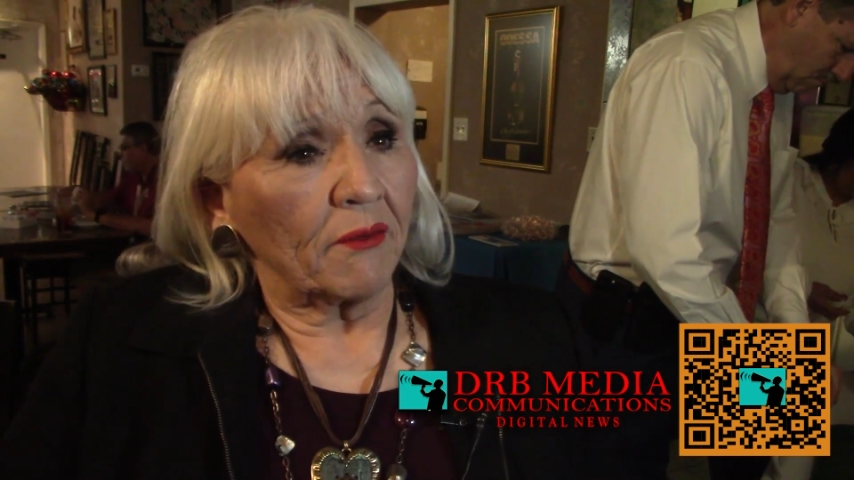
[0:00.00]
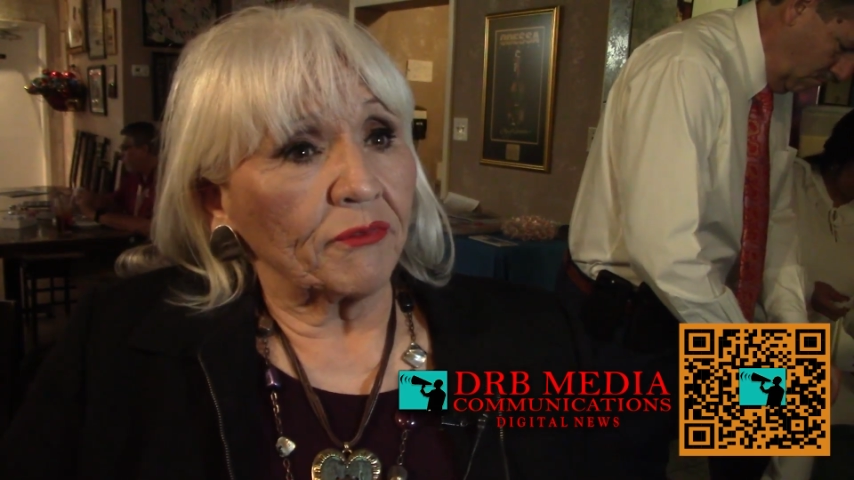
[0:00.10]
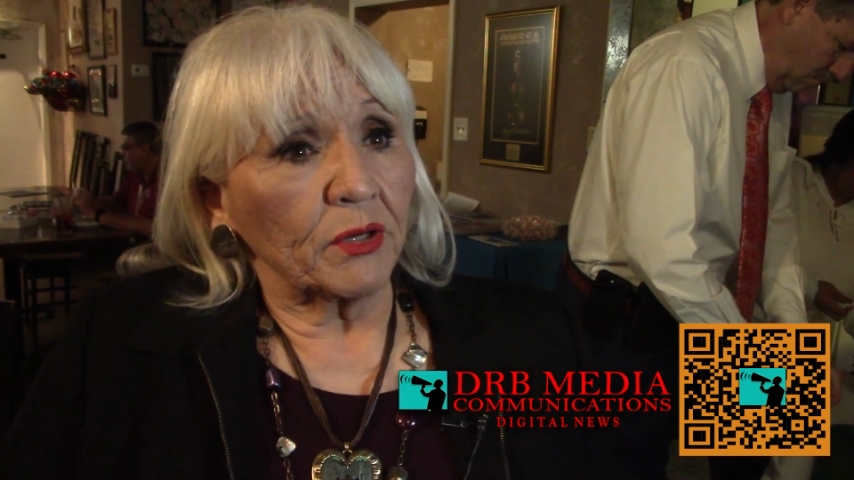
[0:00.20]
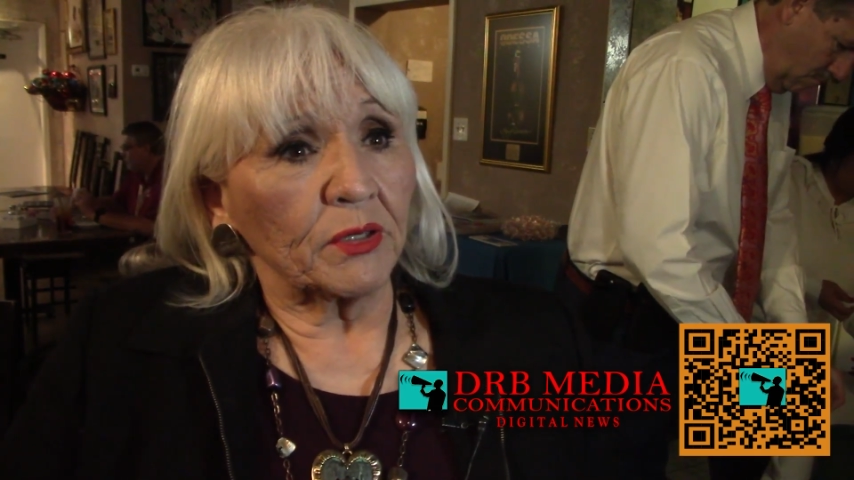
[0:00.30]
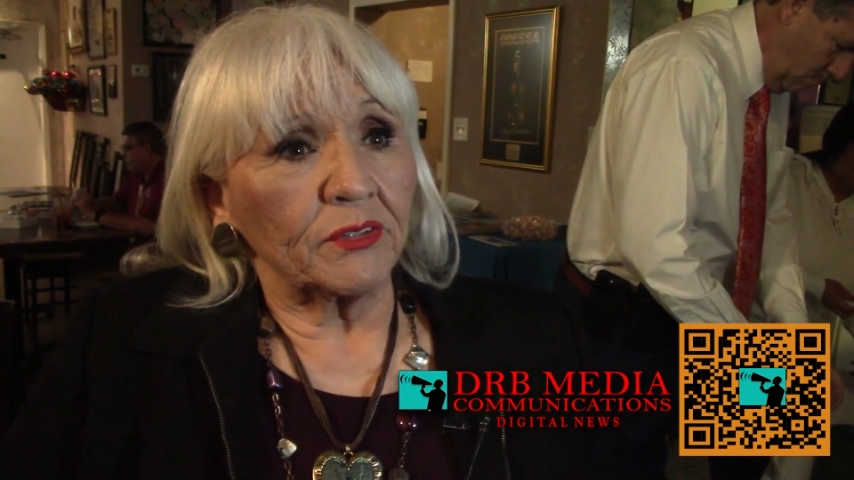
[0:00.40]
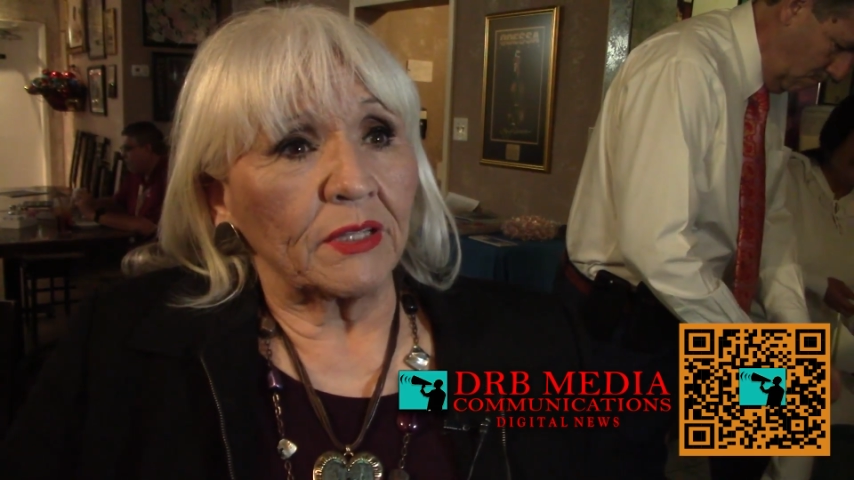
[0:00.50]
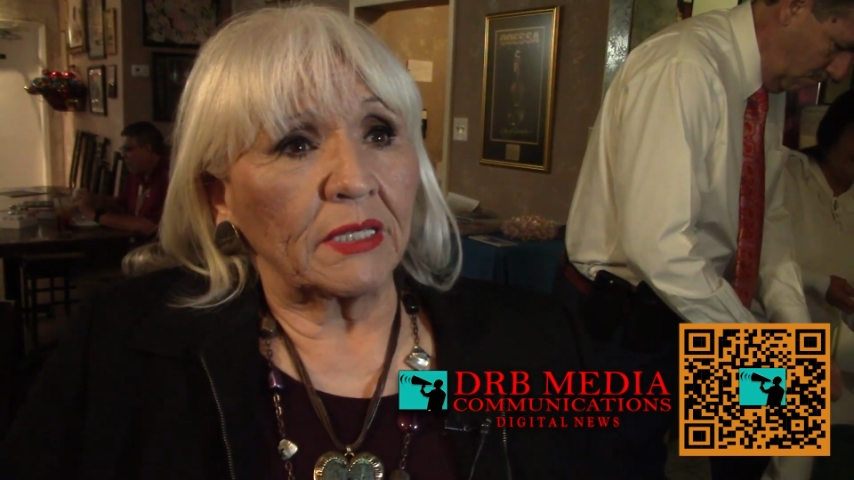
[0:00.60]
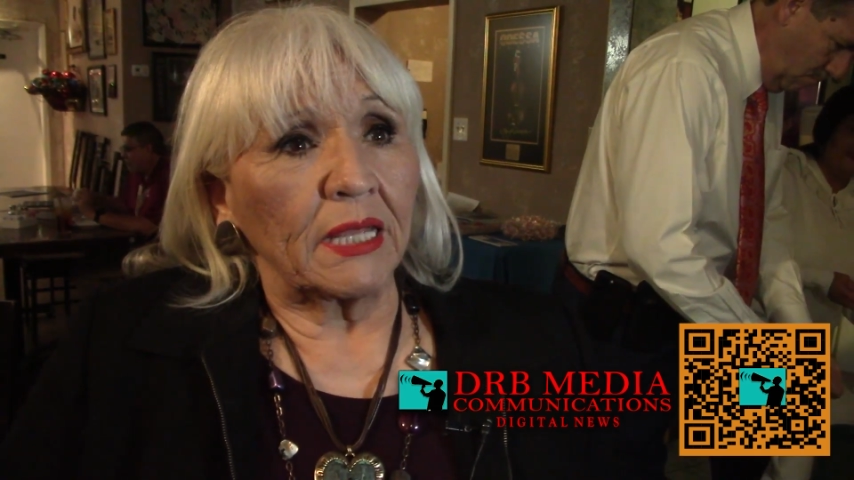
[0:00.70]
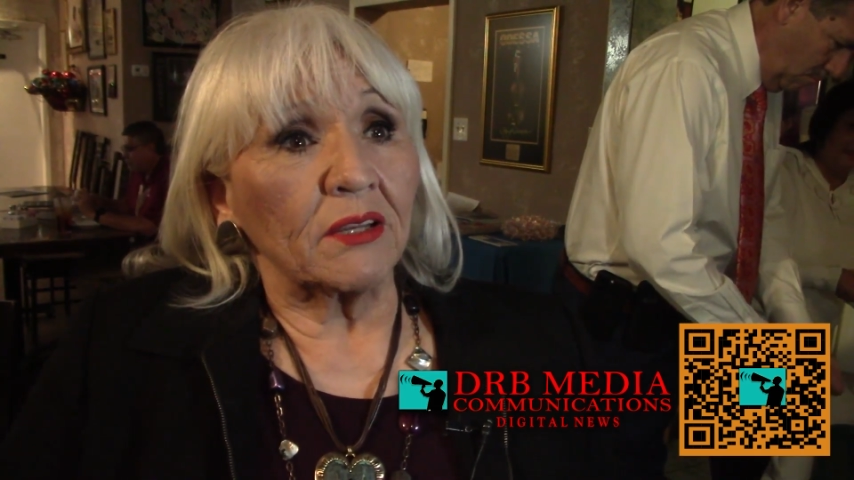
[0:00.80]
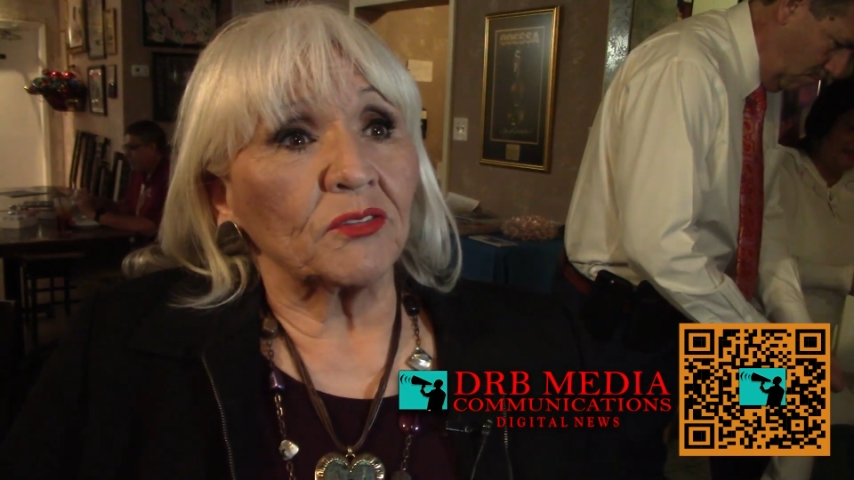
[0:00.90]
efforts
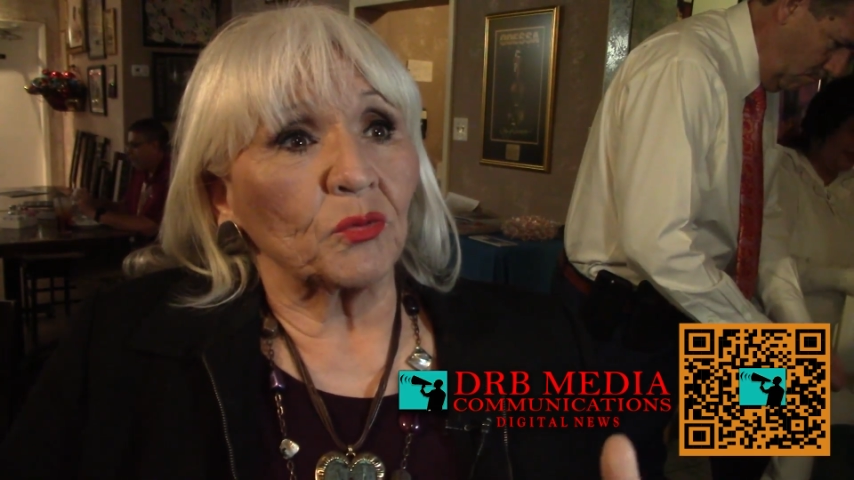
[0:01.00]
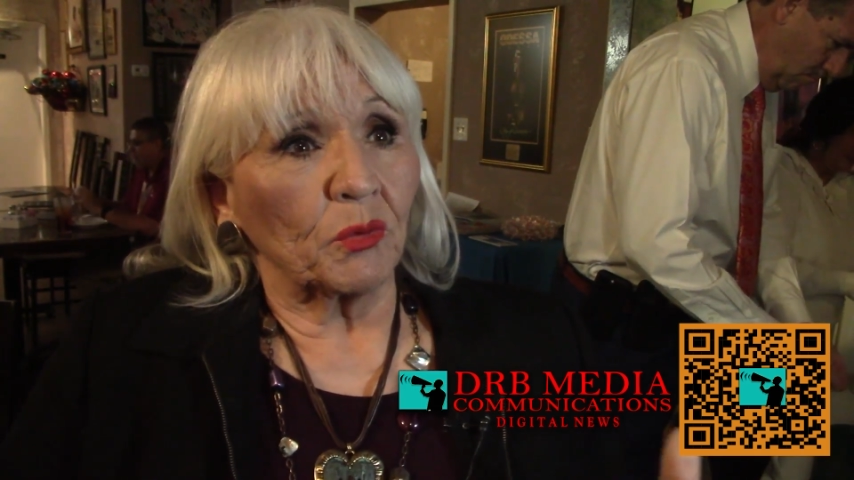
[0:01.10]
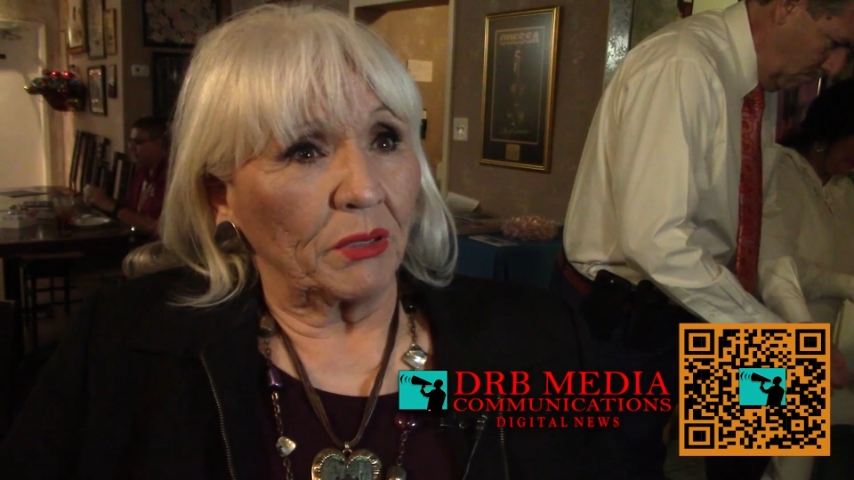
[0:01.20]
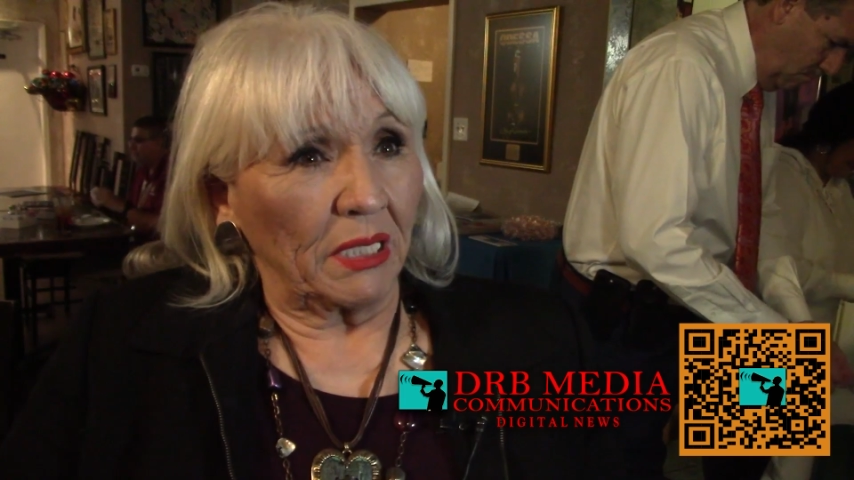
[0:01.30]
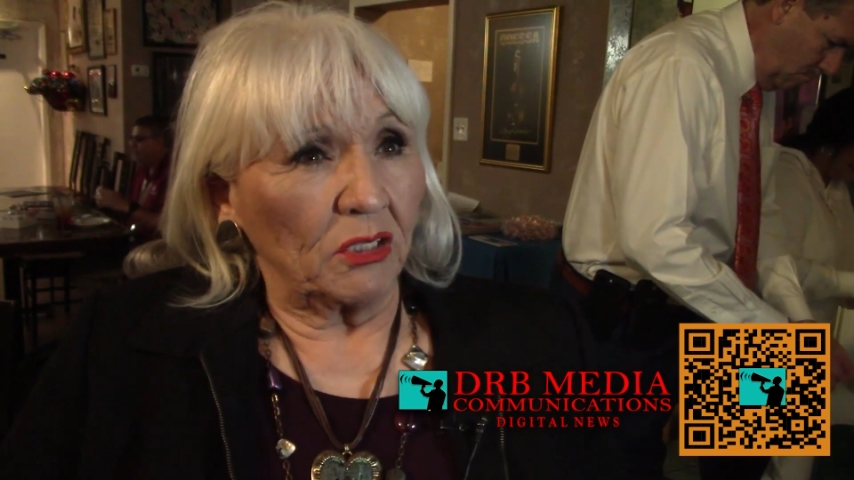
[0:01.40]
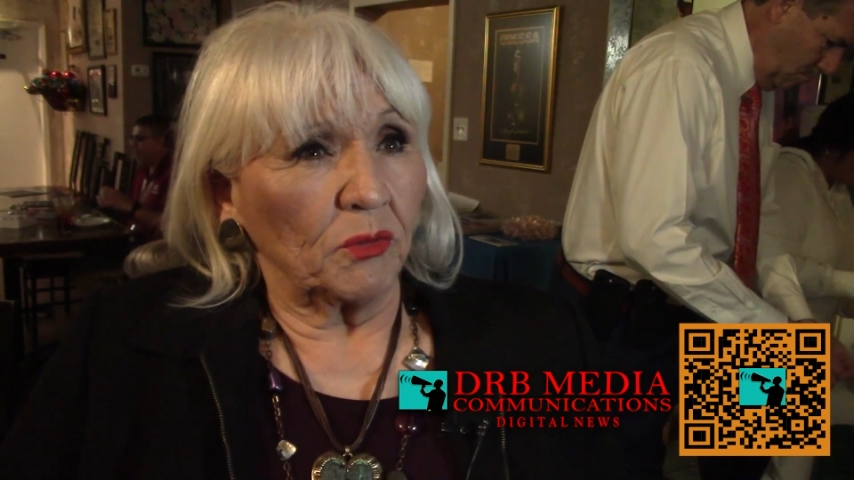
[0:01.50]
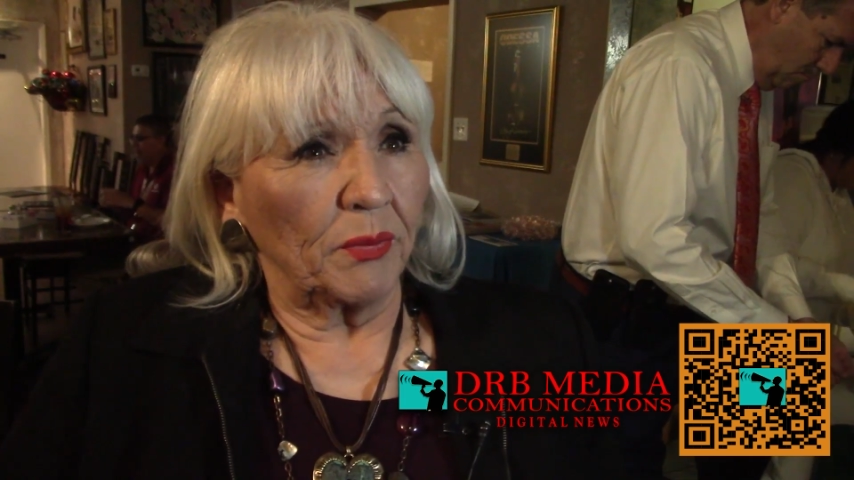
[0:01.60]
that get us where we need